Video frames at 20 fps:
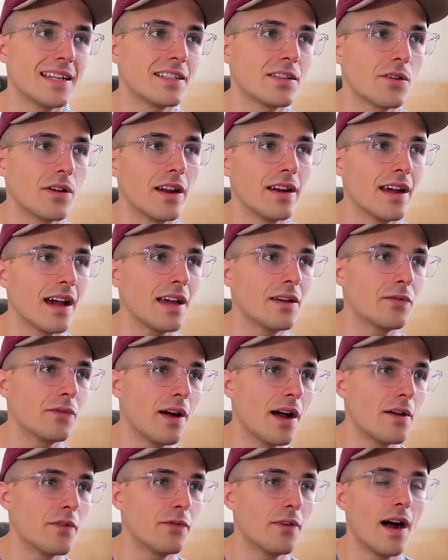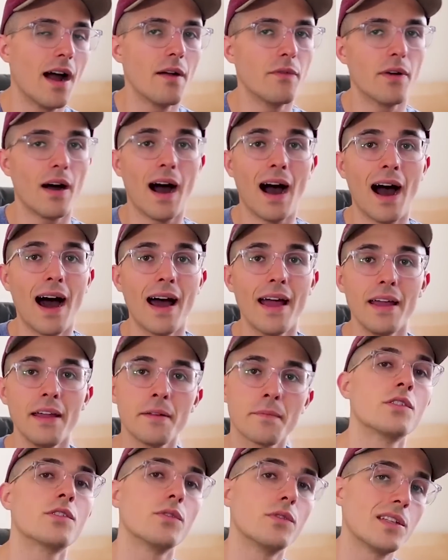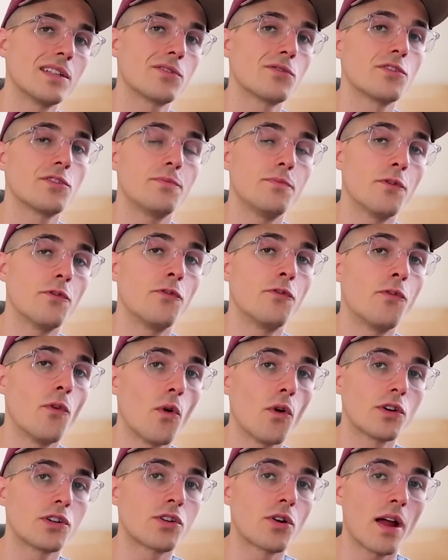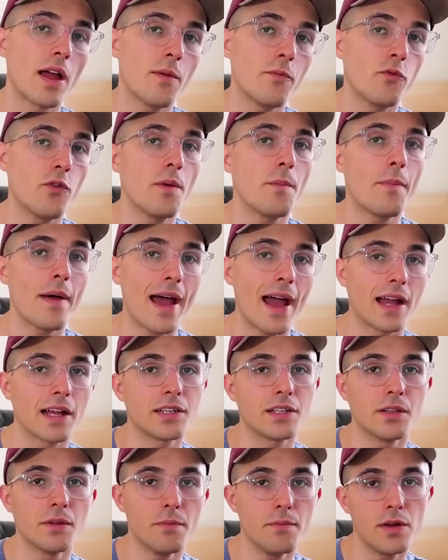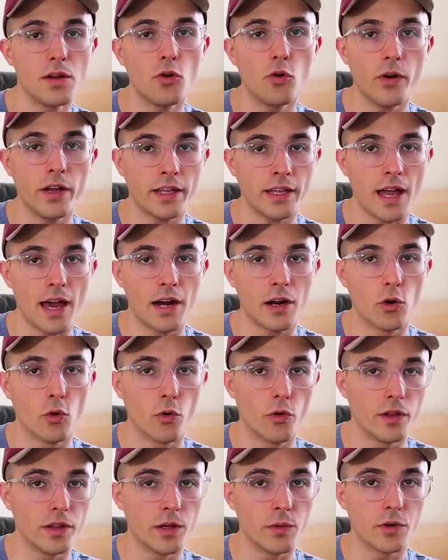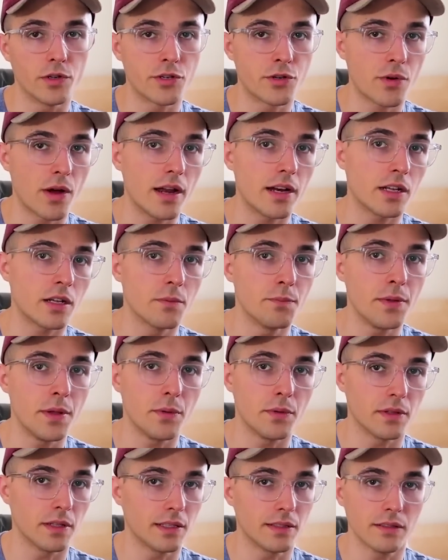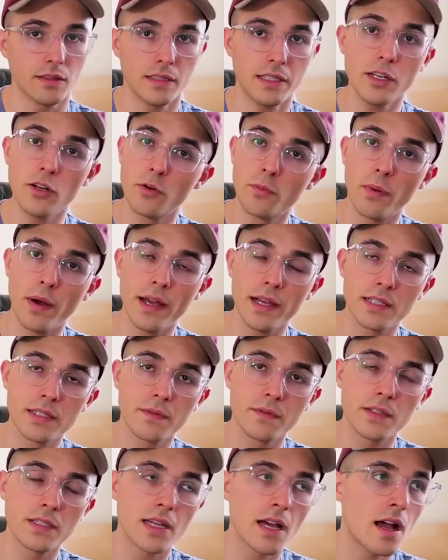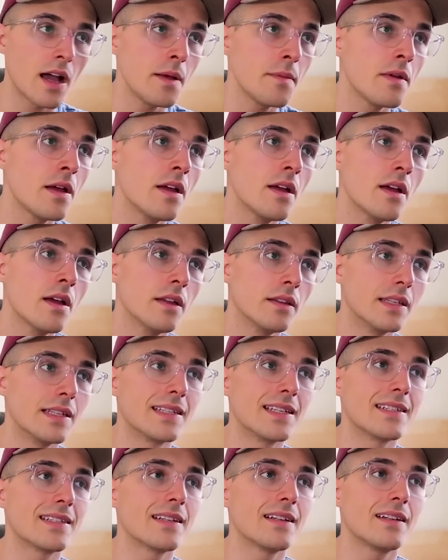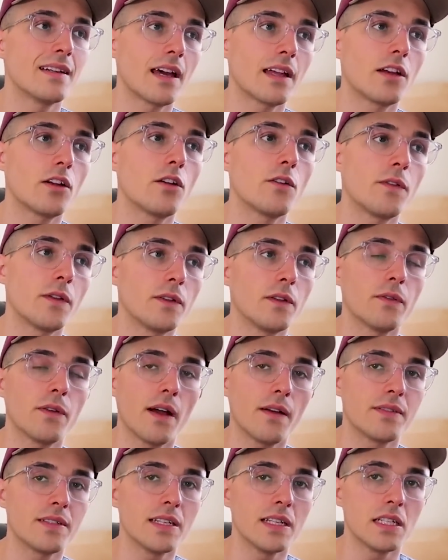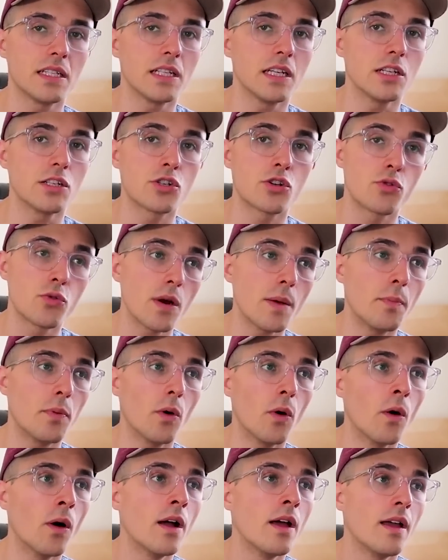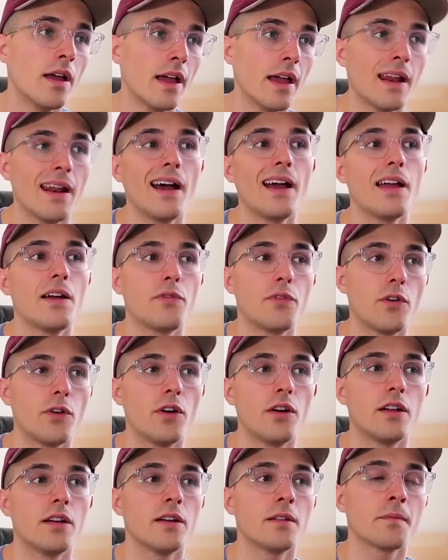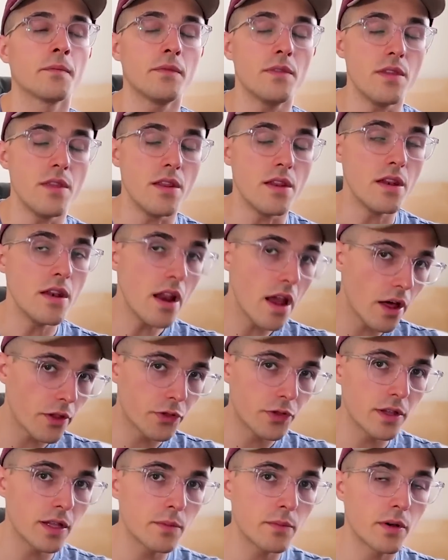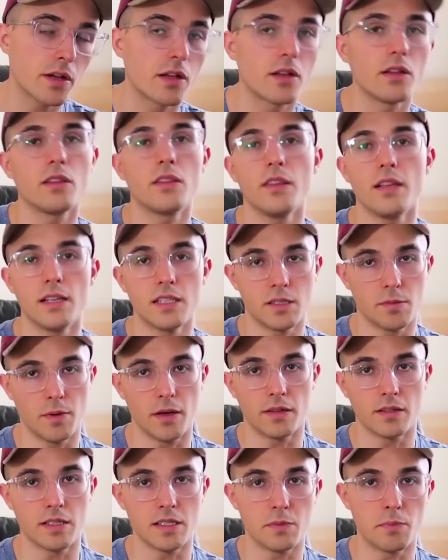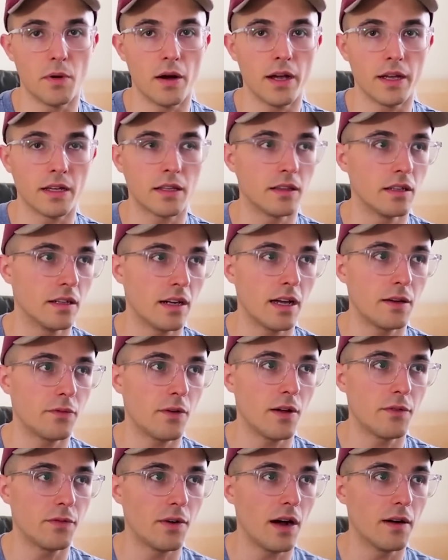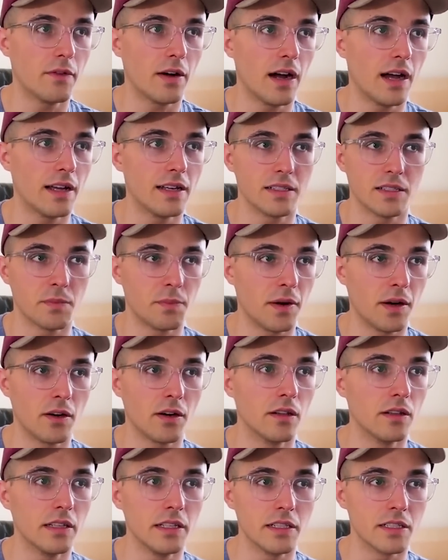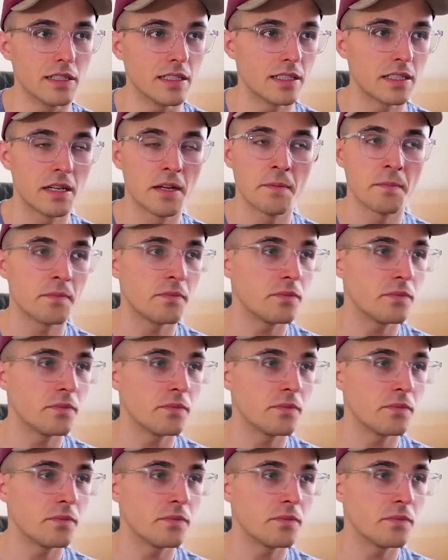Daytona 955i. So this was before Triumph went back into the middleweight category. They were trying to compete with like leader bikes of the time. This is a 955cc triple, and I have heard nothing but good things about this bike. The 955i is apparently just